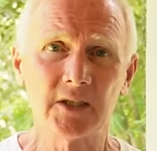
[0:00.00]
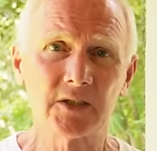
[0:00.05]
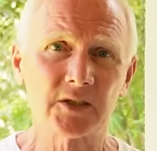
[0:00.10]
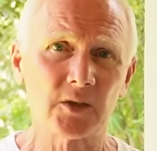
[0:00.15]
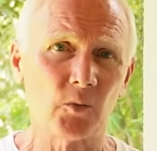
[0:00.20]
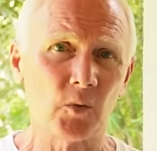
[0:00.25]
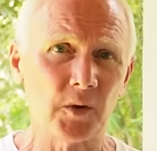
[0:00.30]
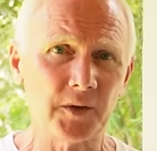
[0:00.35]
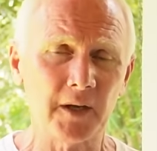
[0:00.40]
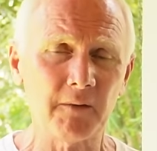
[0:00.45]

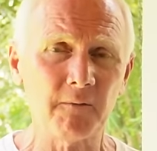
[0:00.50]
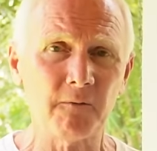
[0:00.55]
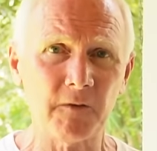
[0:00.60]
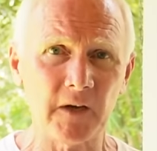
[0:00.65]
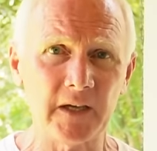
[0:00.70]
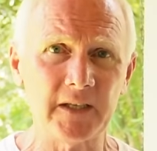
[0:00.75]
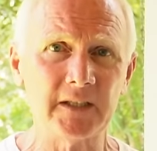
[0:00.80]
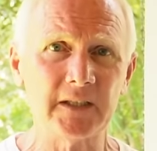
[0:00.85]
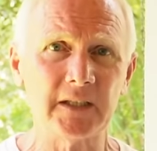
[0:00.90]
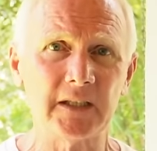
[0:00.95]
So what I'm
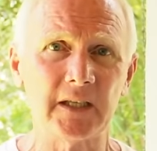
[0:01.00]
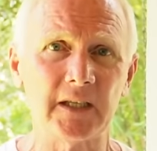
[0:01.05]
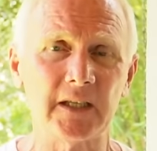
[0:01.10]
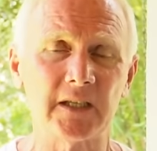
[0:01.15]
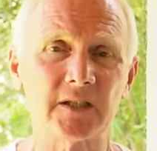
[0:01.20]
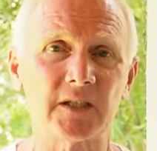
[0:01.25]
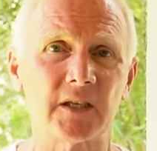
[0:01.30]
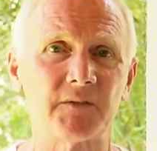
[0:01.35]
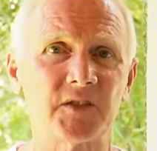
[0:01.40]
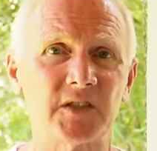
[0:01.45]
finding
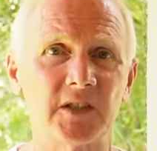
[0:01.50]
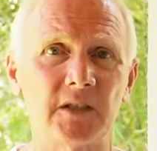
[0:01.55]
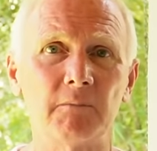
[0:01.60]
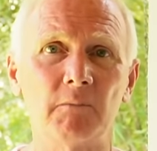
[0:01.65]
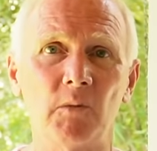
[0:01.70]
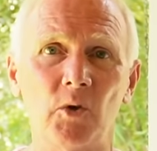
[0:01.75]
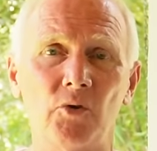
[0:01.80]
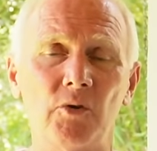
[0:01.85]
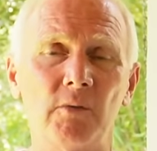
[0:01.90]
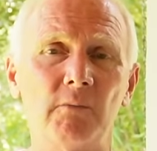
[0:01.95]
is I've
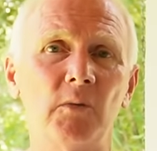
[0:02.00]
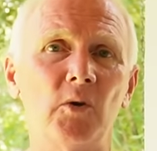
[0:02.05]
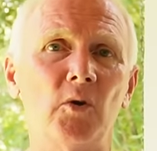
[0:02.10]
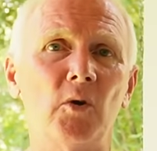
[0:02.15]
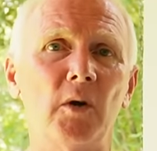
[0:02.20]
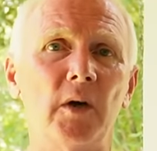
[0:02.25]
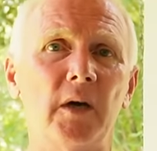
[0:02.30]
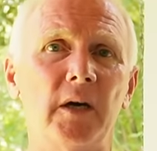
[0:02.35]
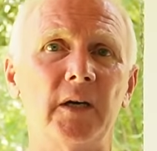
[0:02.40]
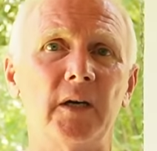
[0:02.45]
seen more and
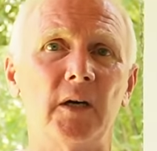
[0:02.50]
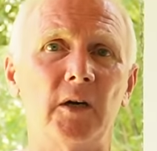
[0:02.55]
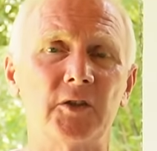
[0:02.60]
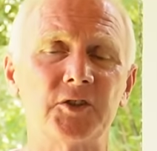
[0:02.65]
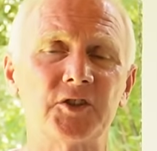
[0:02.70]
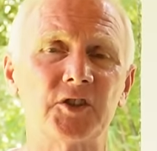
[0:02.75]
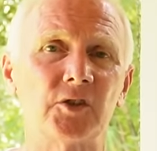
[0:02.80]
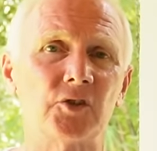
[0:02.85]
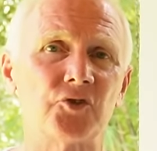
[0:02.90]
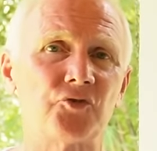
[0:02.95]
more uh,
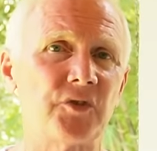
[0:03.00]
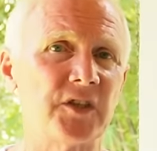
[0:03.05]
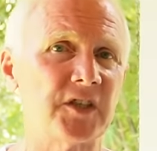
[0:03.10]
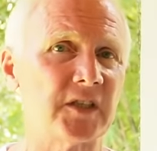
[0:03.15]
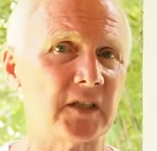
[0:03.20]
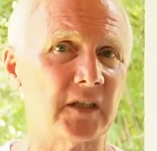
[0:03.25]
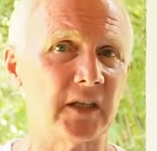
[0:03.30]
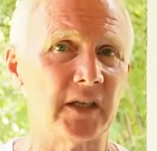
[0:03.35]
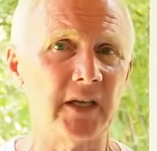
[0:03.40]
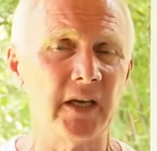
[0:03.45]
articles
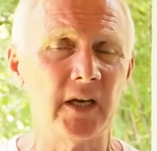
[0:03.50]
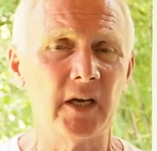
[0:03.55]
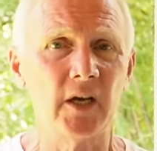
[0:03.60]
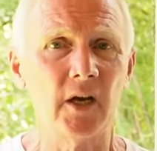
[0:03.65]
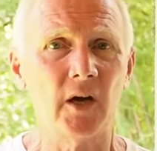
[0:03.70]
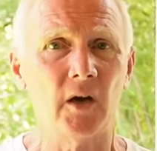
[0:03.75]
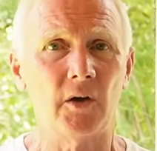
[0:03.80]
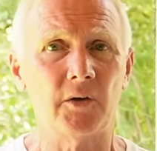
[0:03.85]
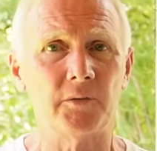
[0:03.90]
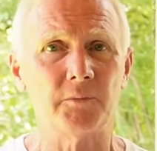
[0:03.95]
recently
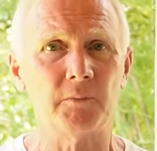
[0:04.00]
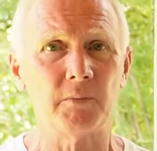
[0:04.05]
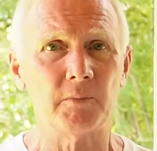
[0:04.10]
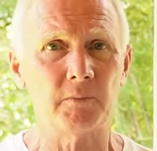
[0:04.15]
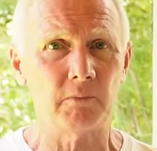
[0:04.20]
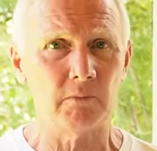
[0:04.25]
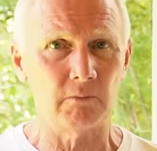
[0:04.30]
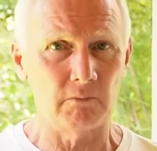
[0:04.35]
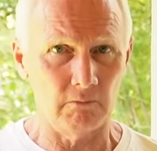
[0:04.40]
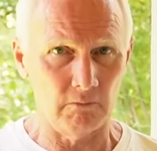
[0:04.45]
on
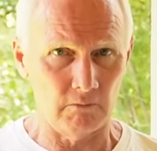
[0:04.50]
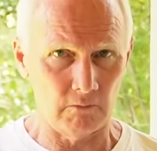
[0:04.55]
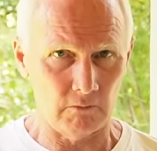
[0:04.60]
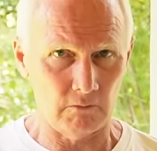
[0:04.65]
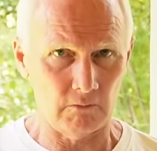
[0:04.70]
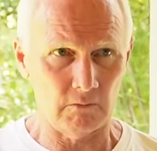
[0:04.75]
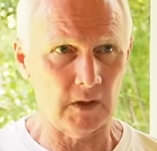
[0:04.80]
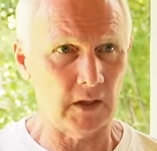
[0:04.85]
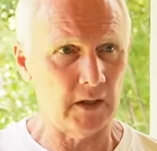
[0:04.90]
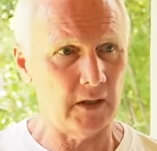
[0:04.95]

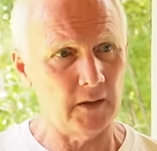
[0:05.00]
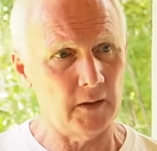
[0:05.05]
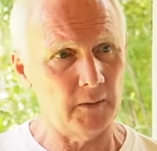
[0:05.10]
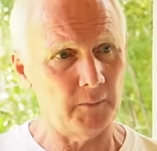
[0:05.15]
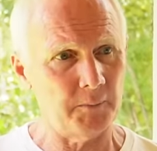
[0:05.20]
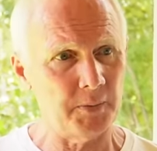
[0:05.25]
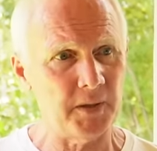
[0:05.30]
uh,